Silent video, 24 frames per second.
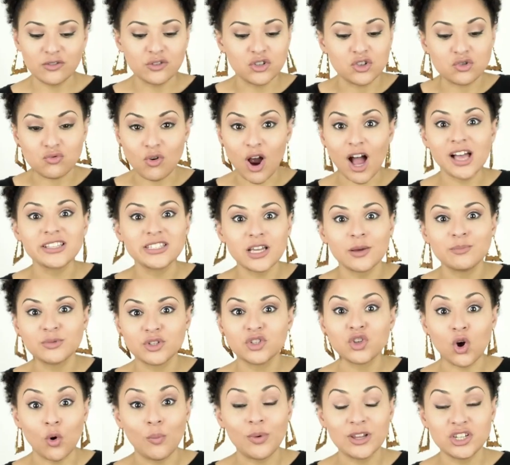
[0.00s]
draws up
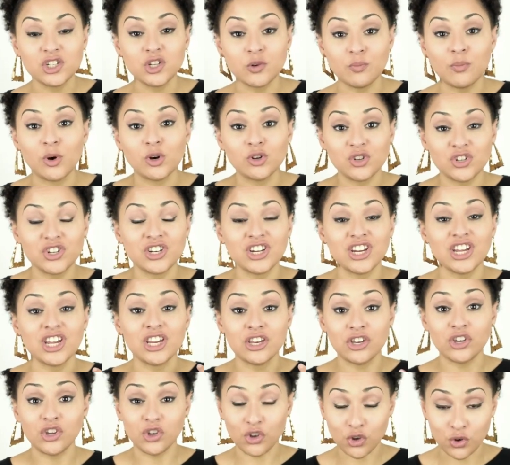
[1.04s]
so much emotion
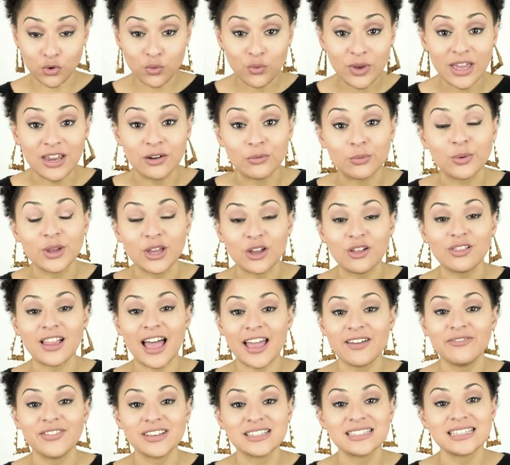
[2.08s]
in you in real
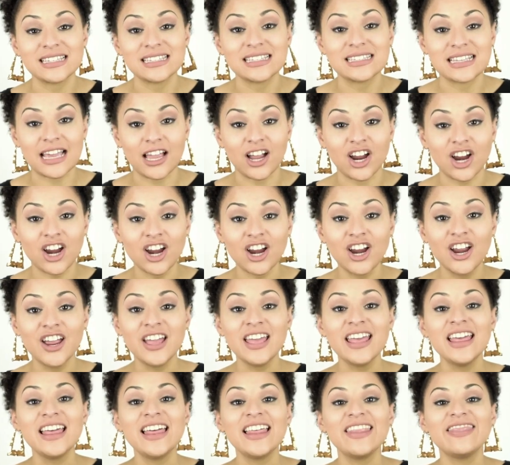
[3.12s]
life as the singer
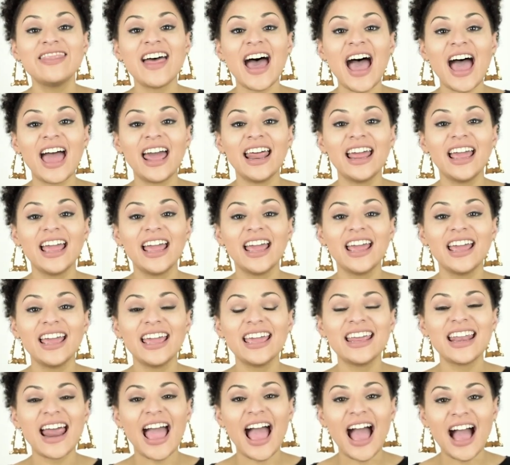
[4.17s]
that
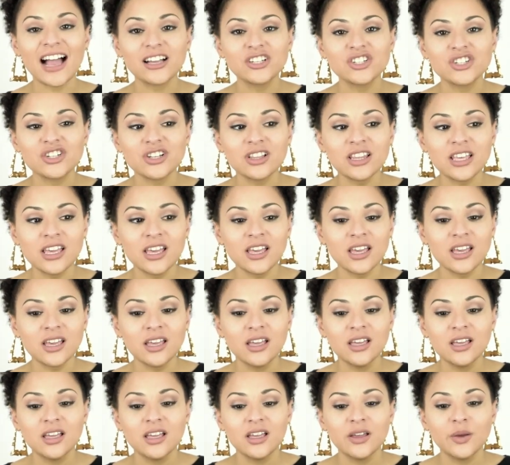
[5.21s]
it actually
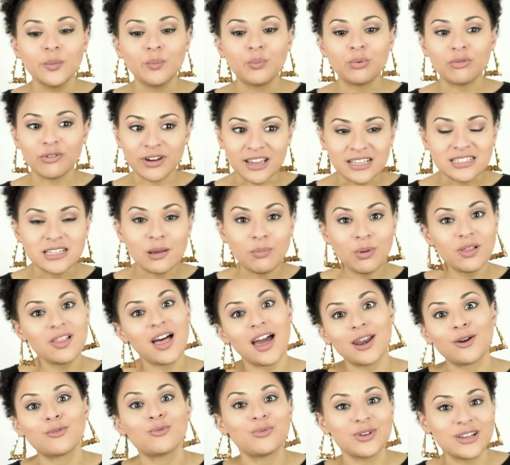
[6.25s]
brings up a
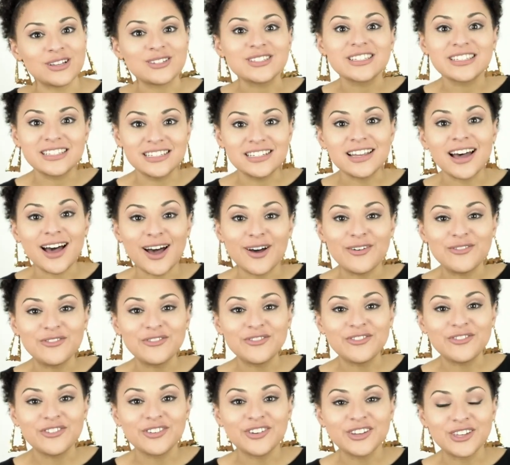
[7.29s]
lot of real stuff,
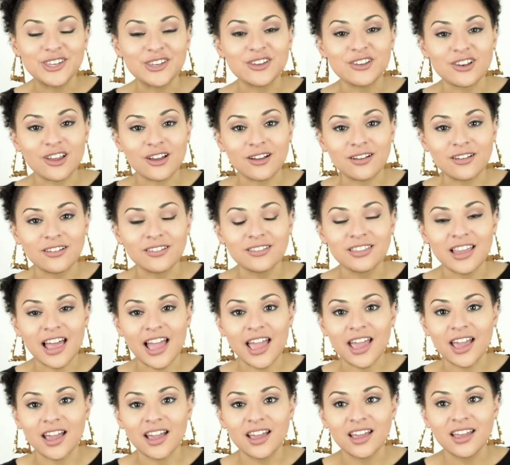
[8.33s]
you know,
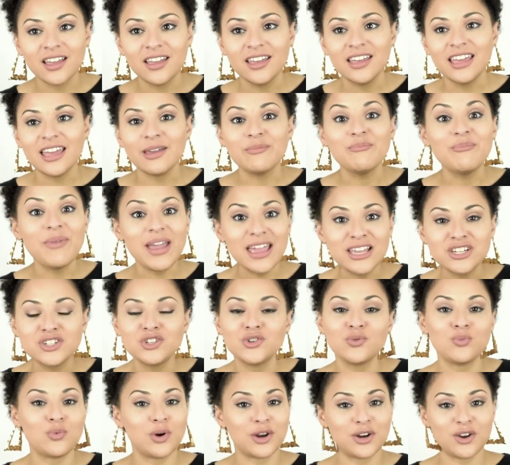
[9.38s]
like it makes
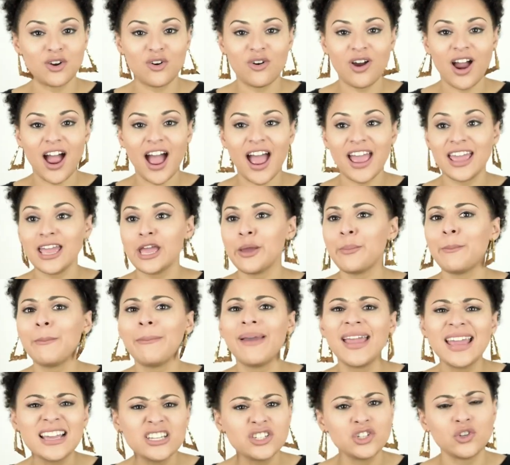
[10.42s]
you want to cry, it
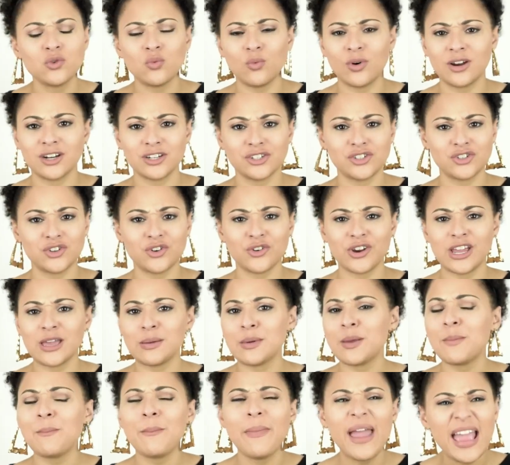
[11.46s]
makes you want to scream,
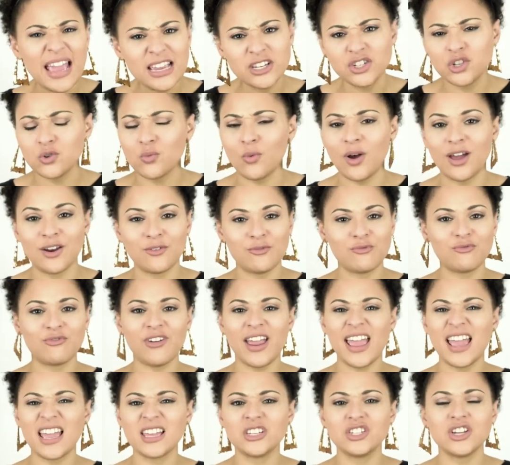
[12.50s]
it makes you want to
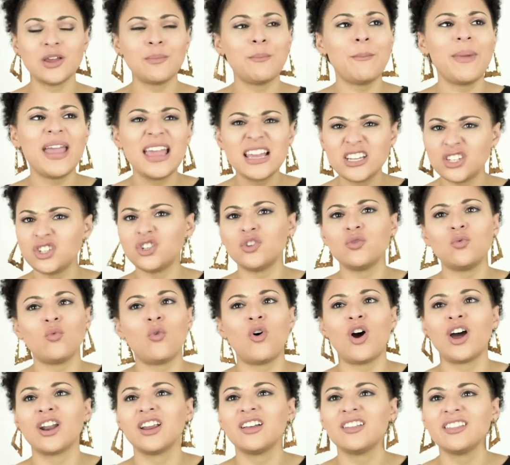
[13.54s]
rage, it makes you
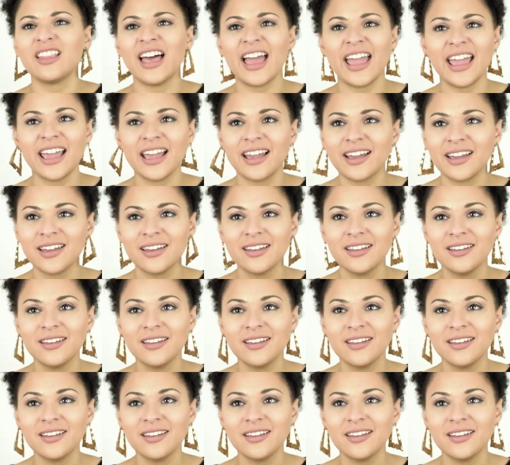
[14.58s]
want to like